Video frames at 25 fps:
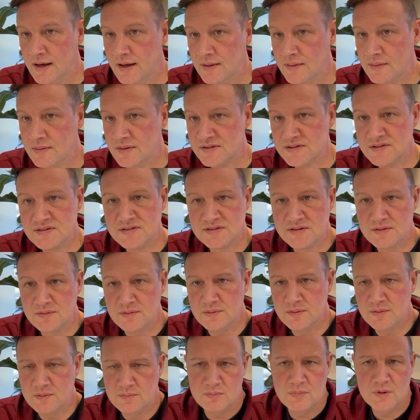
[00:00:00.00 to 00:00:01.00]
This is
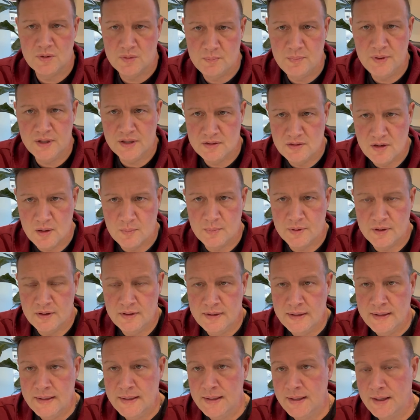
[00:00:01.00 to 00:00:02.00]
a big
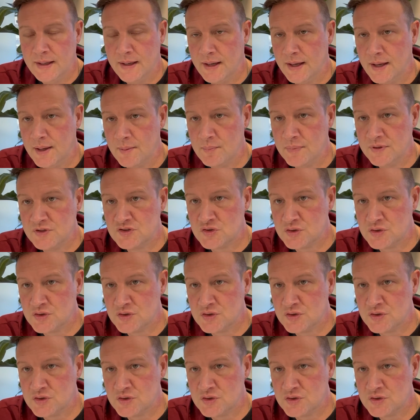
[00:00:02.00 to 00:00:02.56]
number, but